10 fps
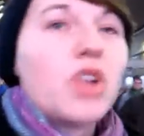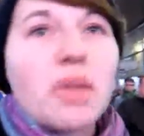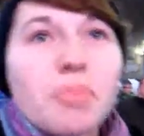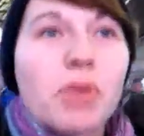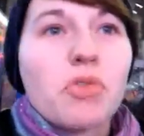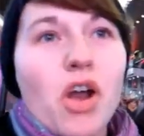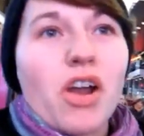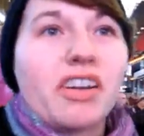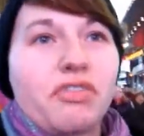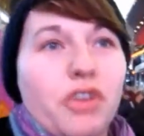not be
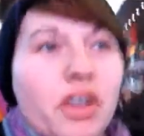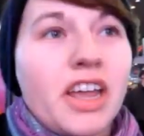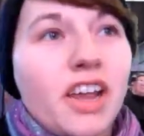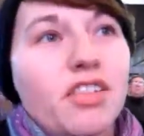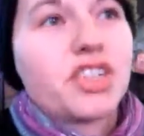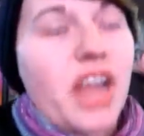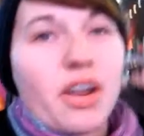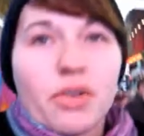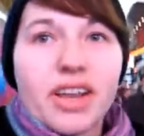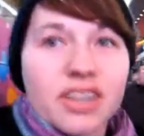worried if you hear
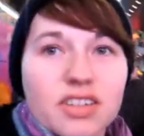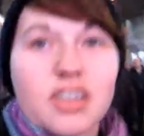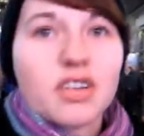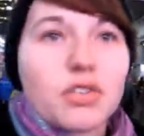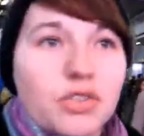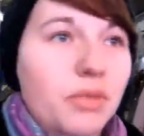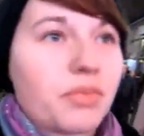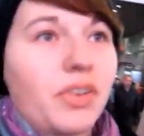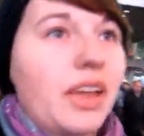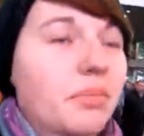sirens or
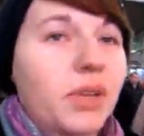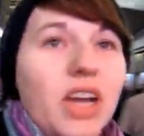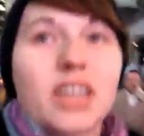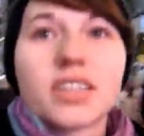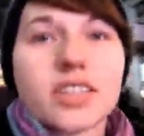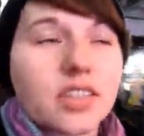something, because